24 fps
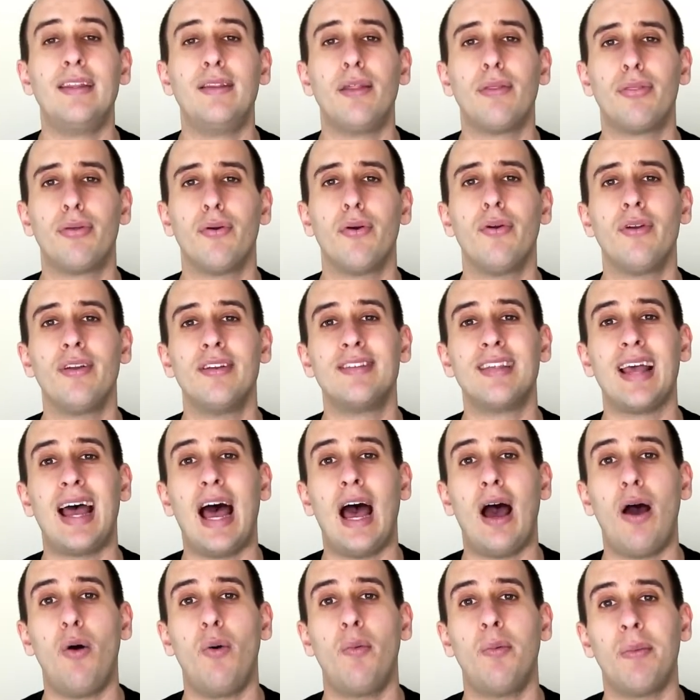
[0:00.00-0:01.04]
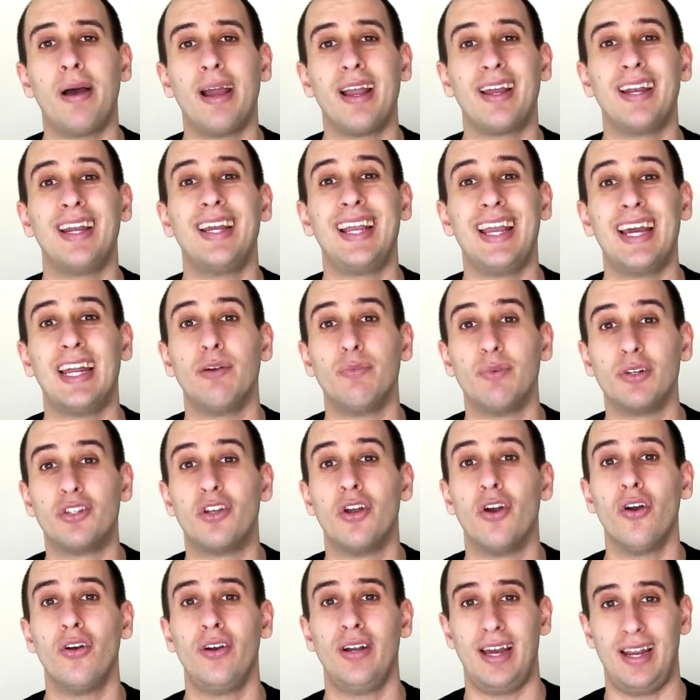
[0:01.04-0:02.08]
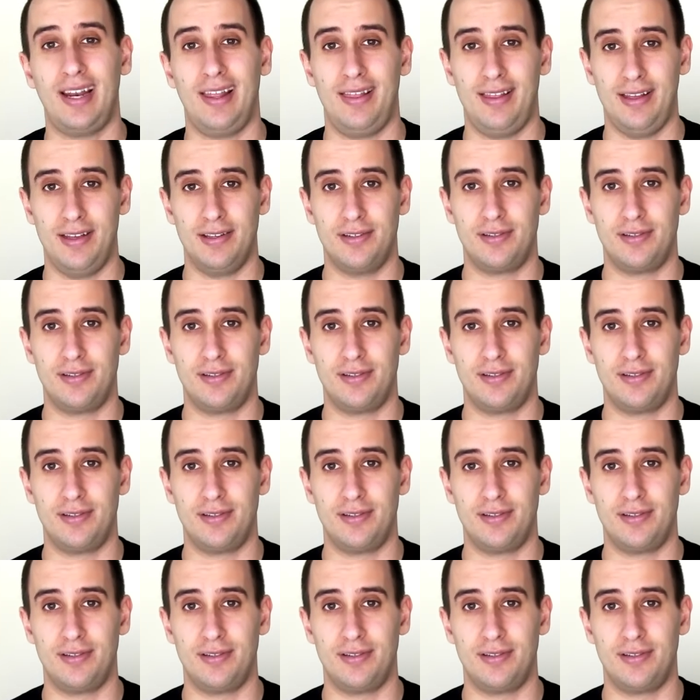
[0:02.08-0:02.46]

And then the third is, how am I going to get a return out of